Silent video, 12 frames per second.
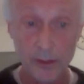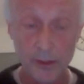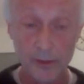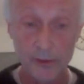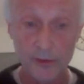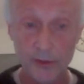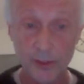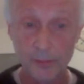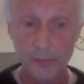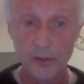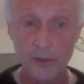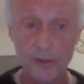
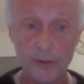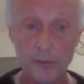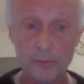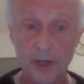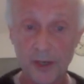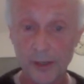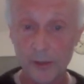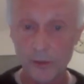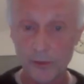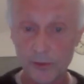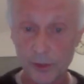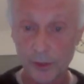some parallel
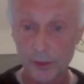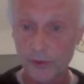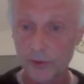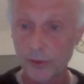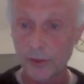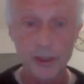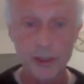constructs, such